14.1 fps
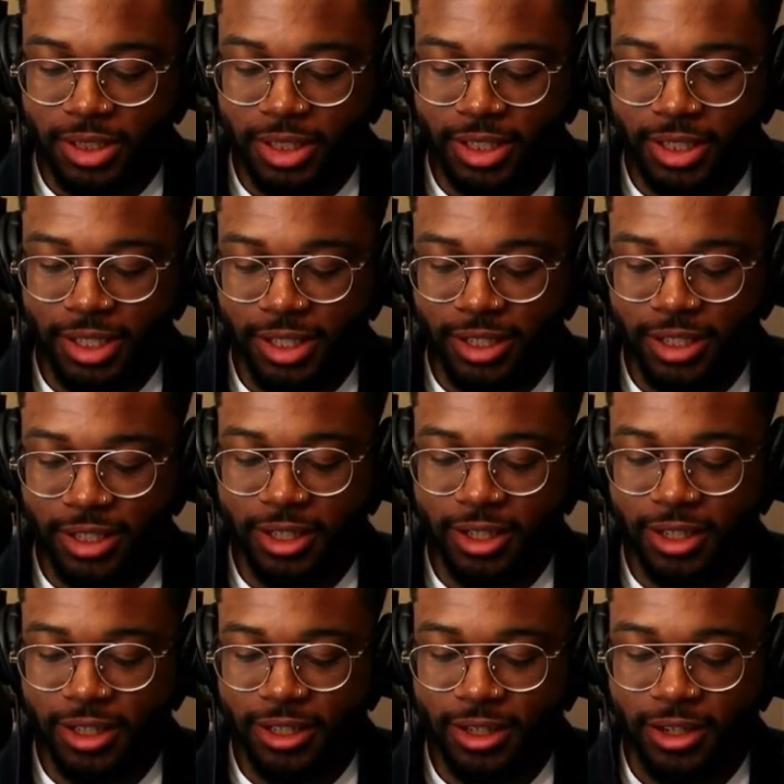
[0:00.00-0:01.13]
She's killing it.
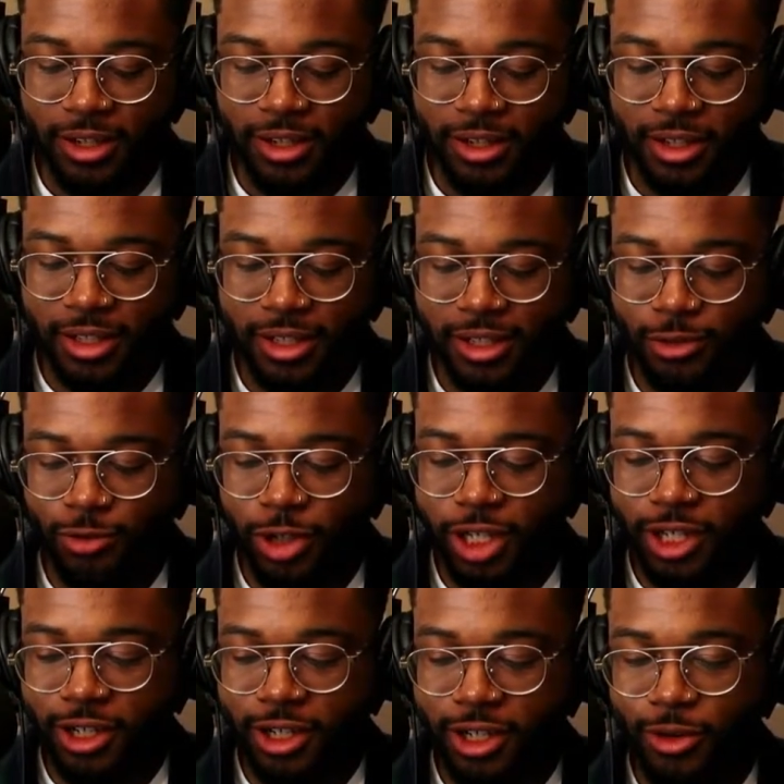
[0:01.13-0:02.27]
Nothing against
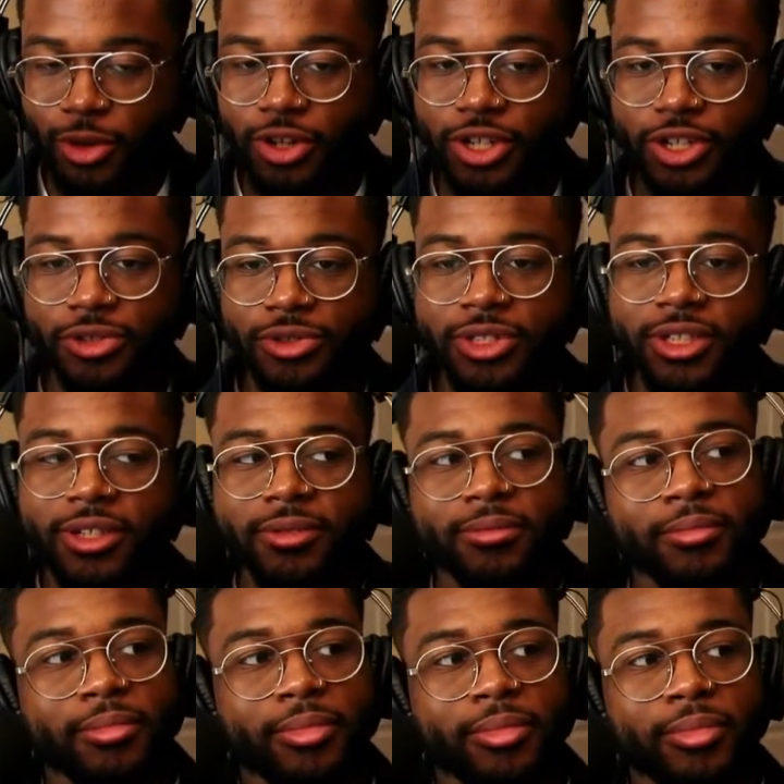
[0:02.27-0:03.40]
Rico or Doja,
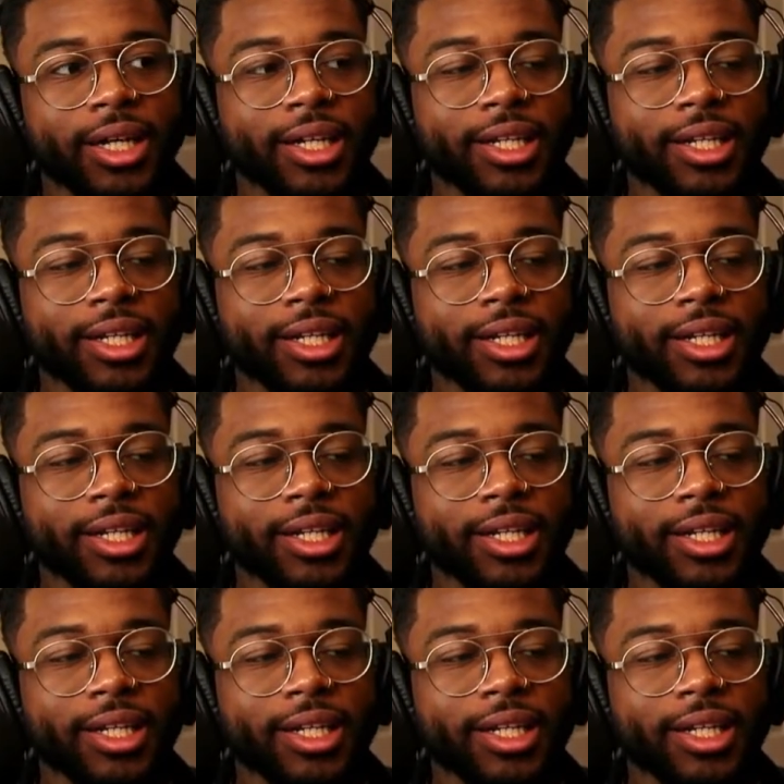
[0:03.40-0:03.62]
but